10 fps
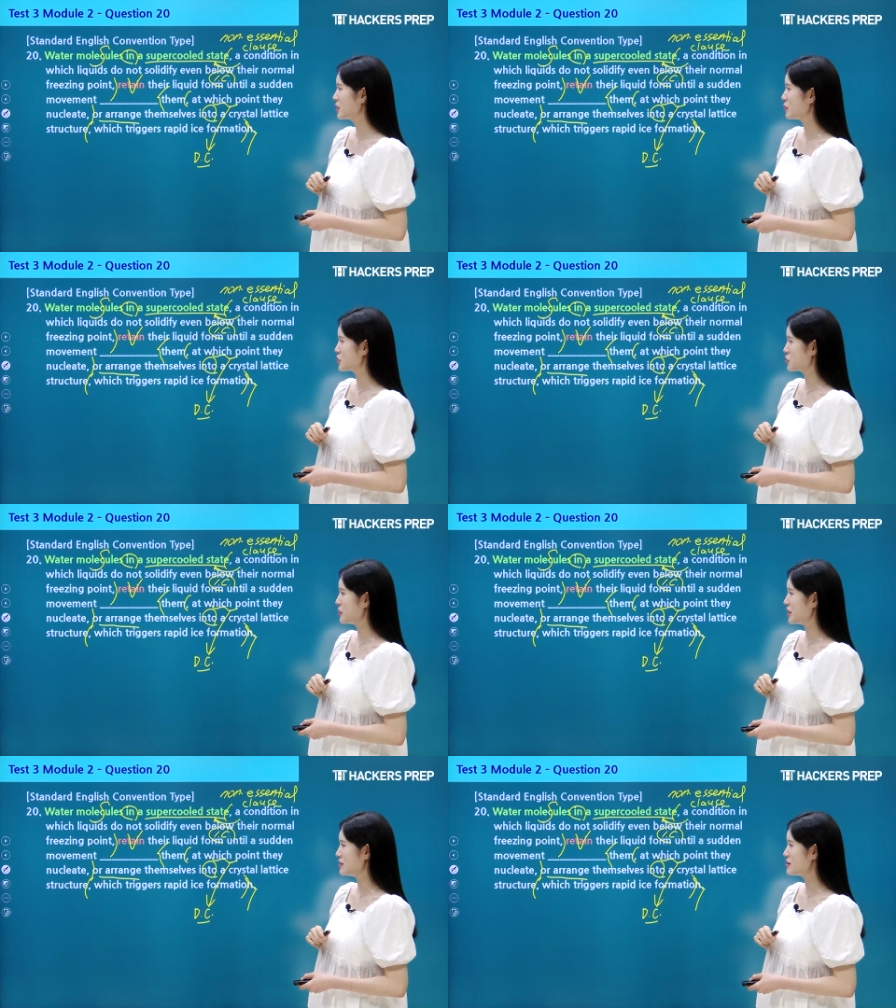which
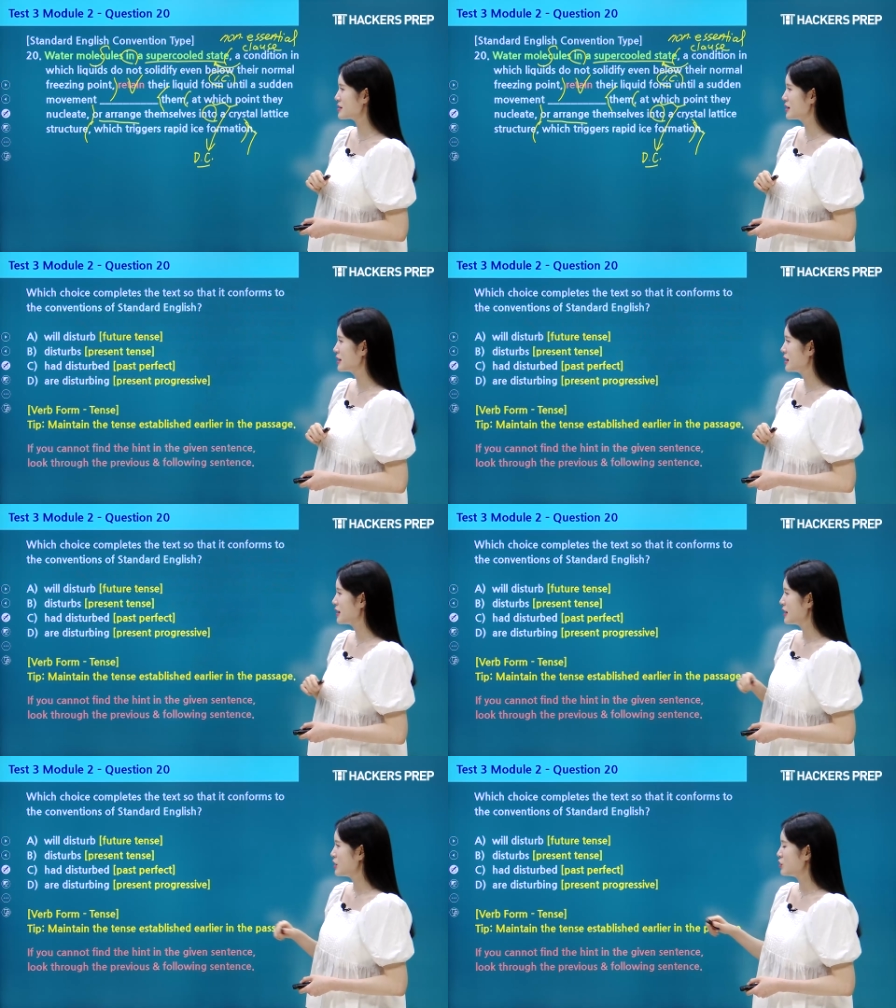means
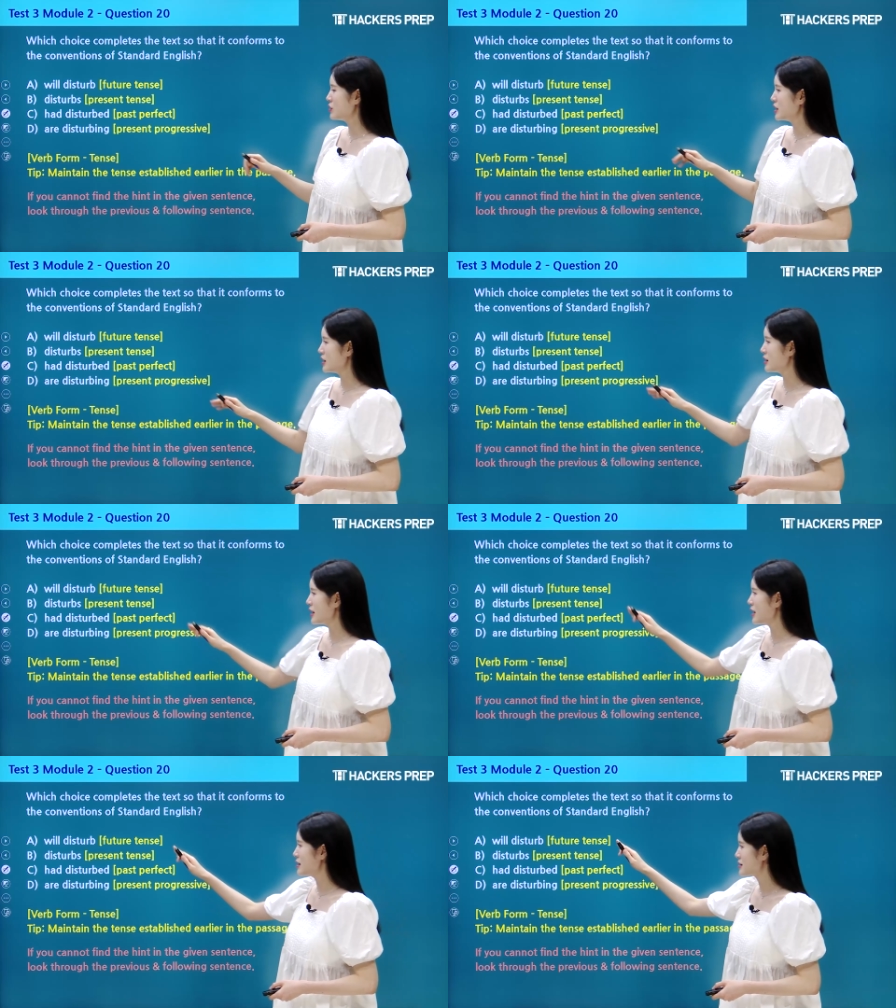you need
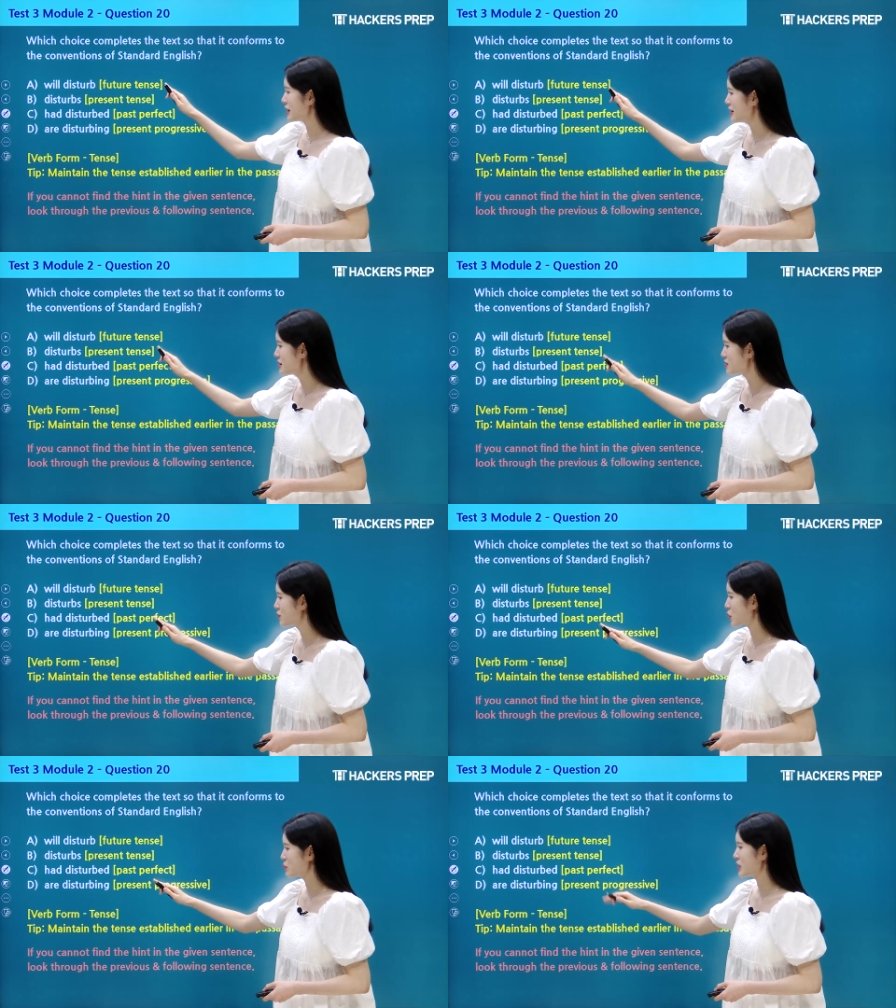a tense
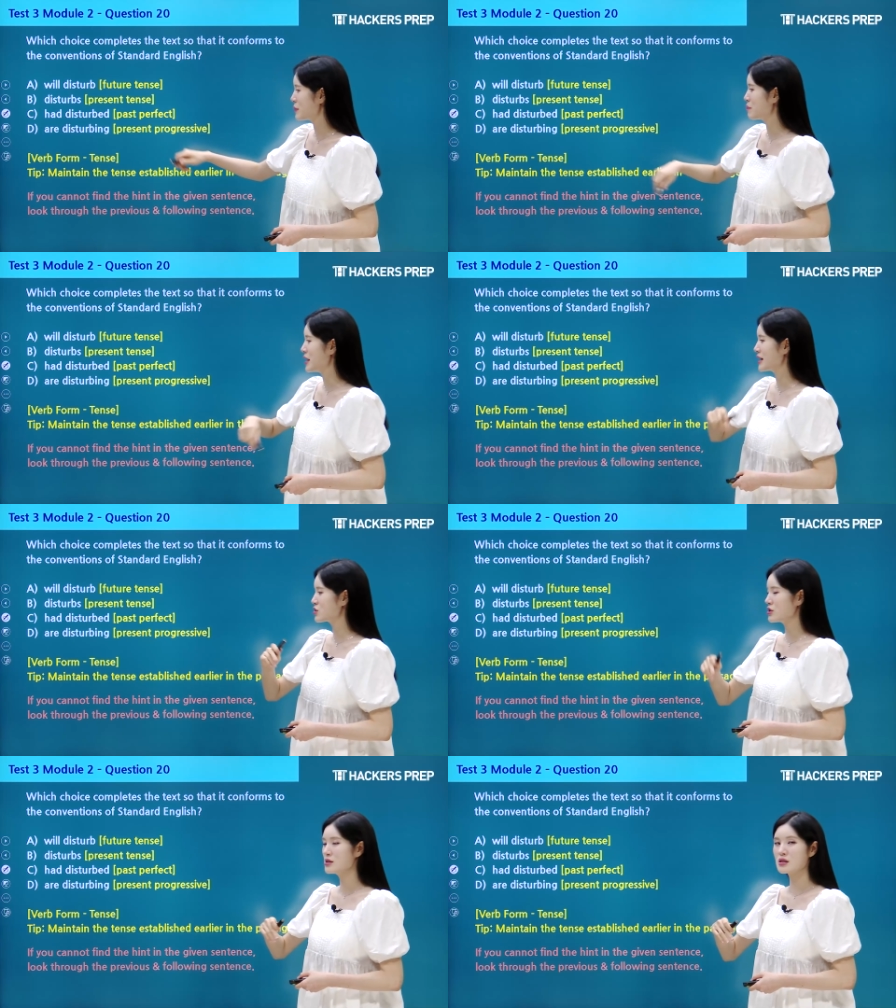form that
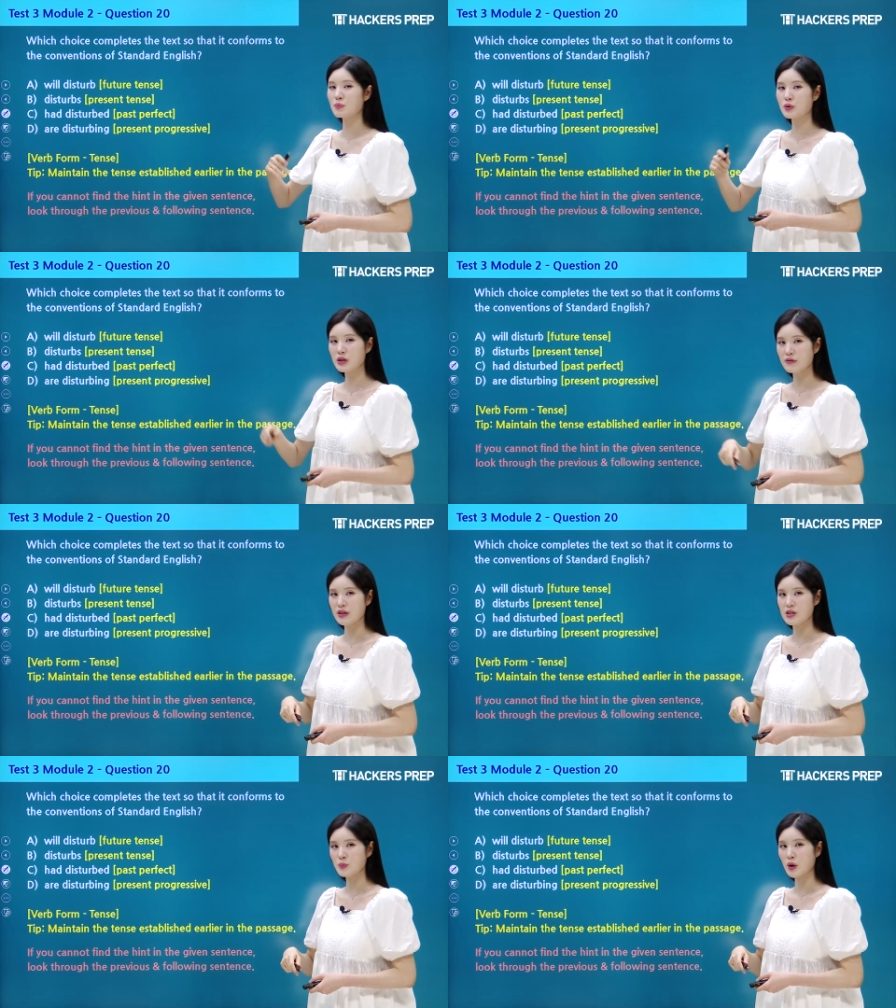matches the
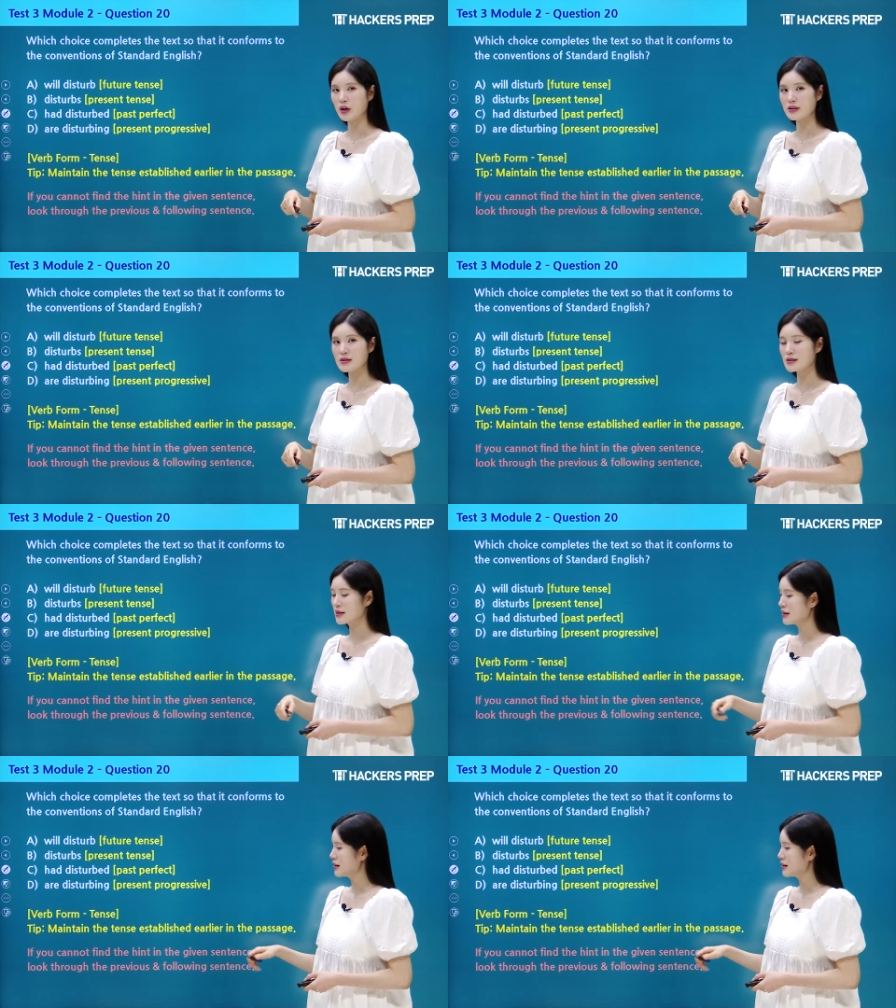previous parts.